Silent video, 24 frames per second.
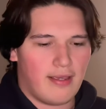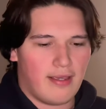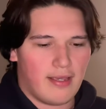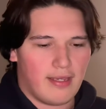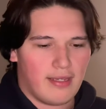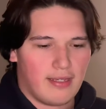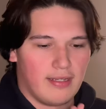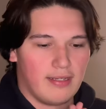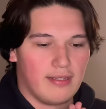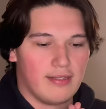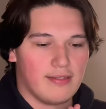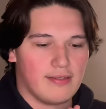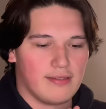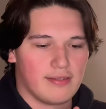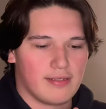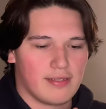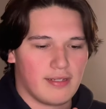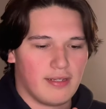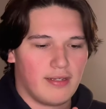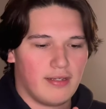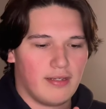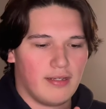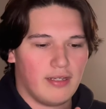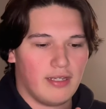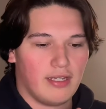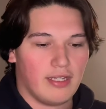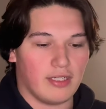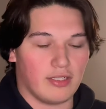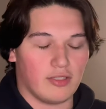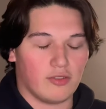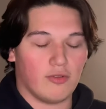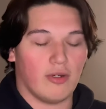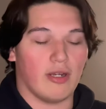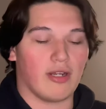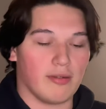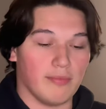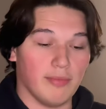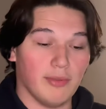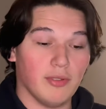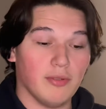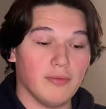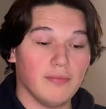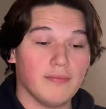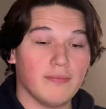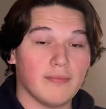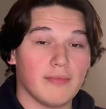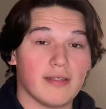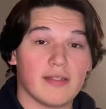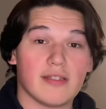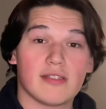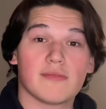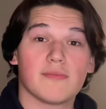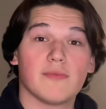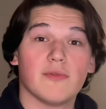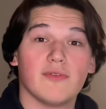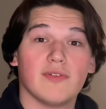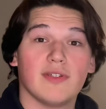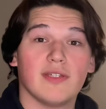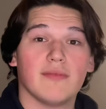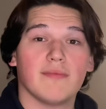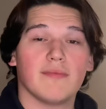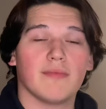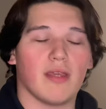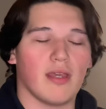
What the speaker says: is incredible in this movie.